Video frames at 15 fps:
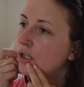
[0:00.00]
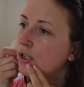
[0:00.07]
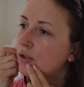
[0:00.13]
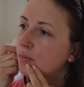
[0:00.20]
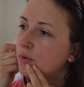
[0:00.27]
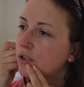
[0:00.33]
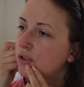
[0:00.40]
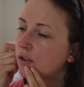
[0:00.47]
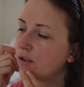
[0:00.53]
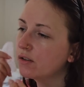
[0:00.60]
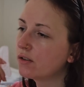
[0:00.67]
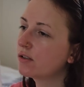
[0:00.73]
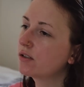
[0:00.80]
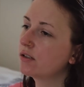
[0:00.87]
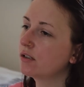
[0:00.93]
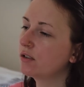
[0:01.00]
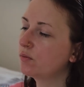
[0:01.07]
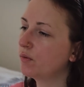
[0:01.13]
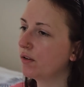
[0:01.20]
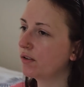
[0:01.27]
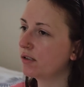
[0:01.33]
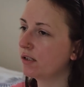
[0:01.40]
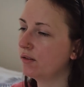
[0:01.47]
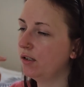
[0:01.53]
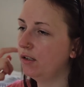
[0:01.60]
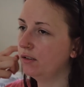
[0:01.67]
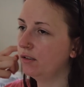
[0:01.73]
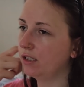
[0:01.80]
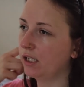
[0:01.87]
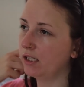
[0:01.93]
because it was
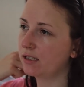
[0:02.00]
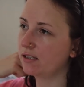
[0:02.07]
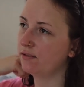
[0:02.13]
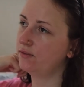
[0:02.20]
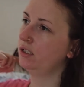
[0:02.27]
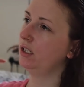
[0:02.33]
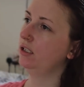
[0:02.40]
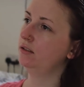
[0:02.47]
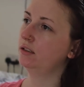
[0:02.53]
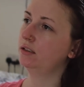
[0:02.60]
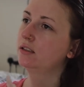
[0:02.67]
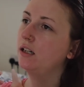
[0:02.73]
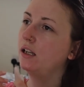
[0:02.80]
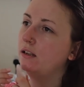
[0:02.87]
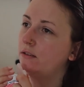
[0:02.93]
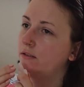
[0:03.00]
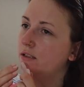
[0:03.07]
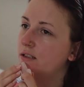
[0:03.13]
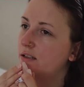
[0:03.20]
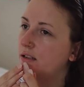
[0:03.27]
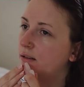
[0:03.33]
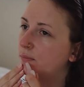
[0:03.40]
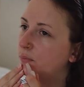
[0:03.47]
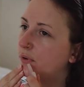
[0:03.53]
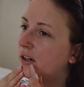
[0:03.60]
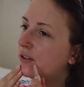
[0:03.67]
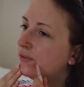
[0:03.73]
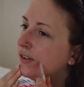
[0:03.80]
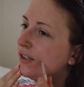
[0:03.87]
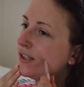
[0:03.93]
around like 700 calories, that
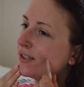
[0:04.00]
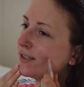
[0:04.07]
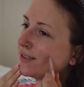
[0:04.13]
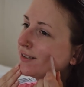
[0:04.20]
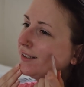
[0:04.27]
breakfast.